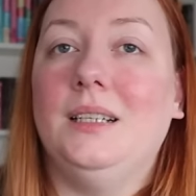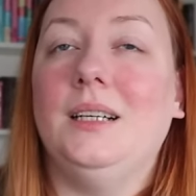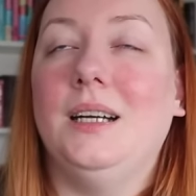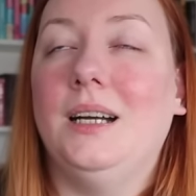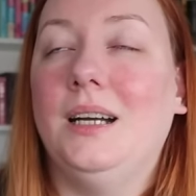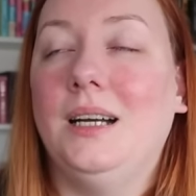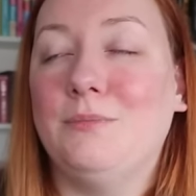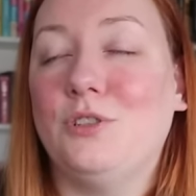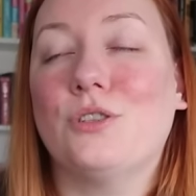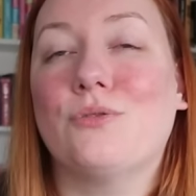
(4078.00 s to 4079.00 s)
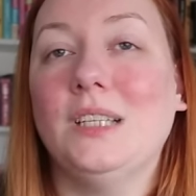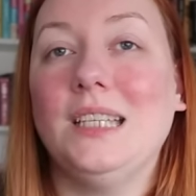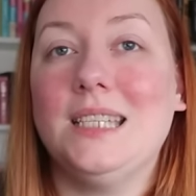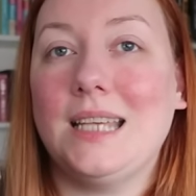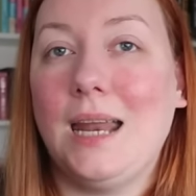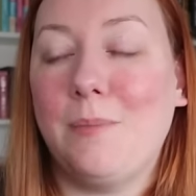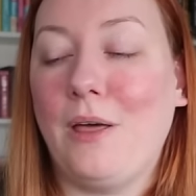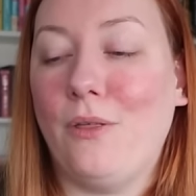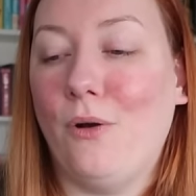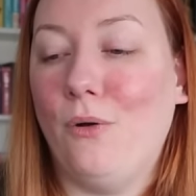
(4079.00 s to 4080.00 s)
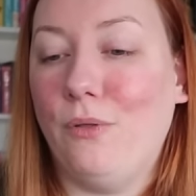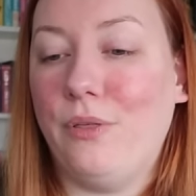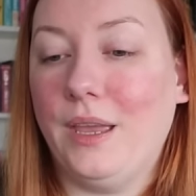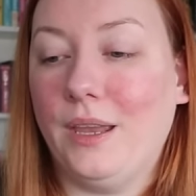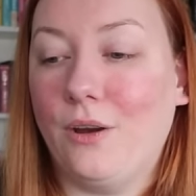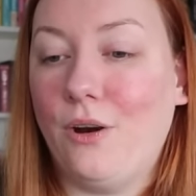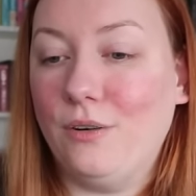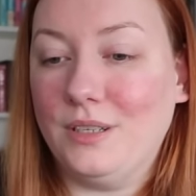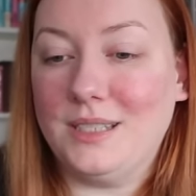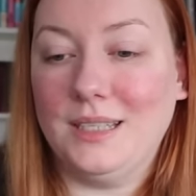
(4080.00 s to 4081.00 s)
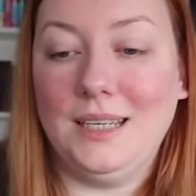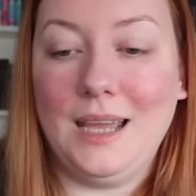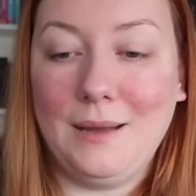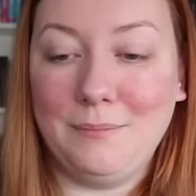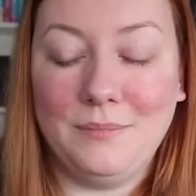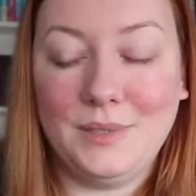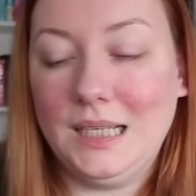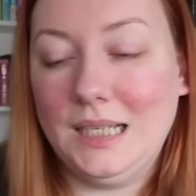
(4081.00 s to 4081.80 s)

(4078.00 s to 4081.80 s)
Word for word: I'm just really sad about the whole thing, honestly. I'm,